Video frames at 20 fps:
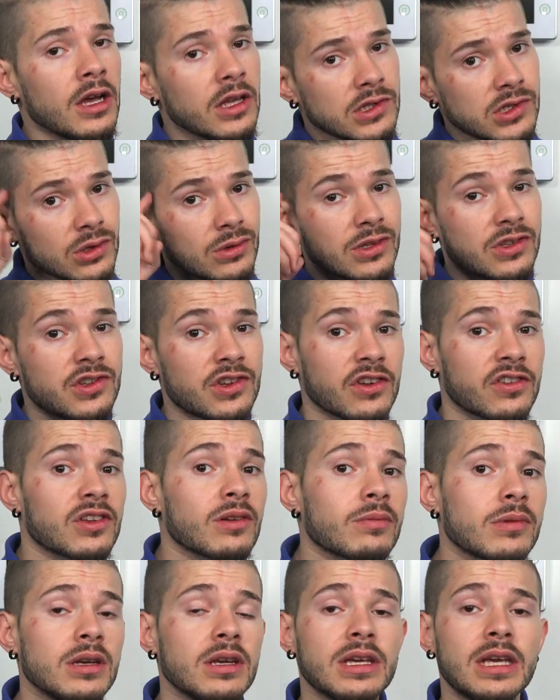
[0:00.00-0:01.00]
So it's just
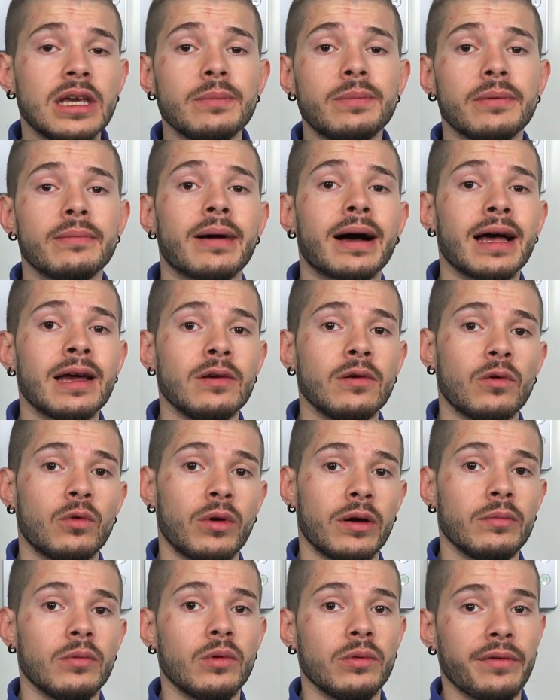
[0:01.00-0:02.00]
something to keep in mind
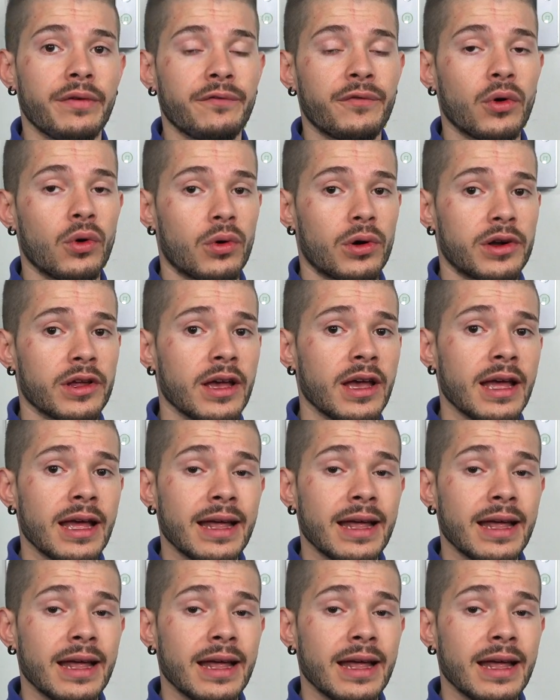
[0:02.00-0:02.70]
when moving forward.